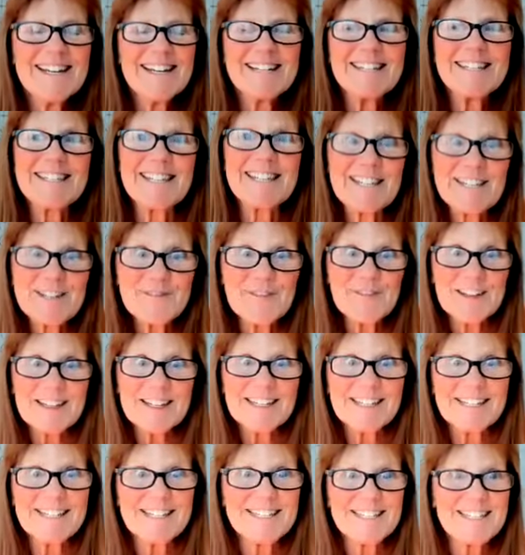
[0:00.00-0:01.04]

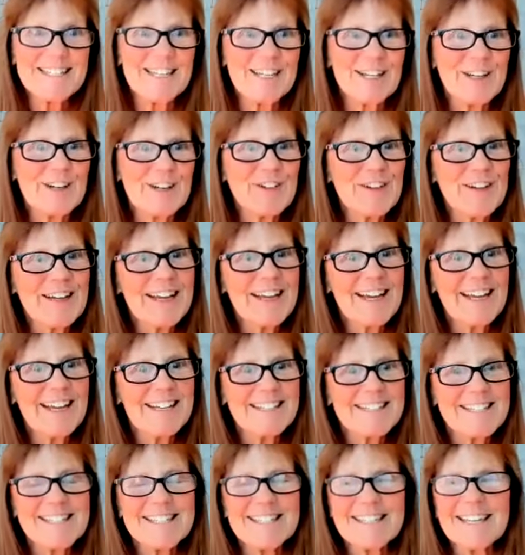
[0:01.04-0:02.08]
significance, it
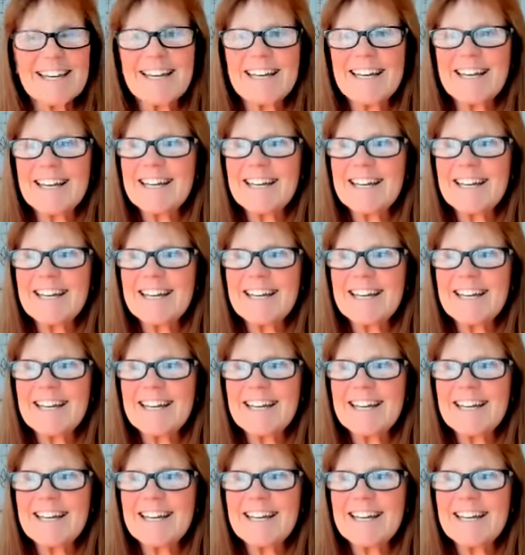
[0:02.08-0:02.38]
creates,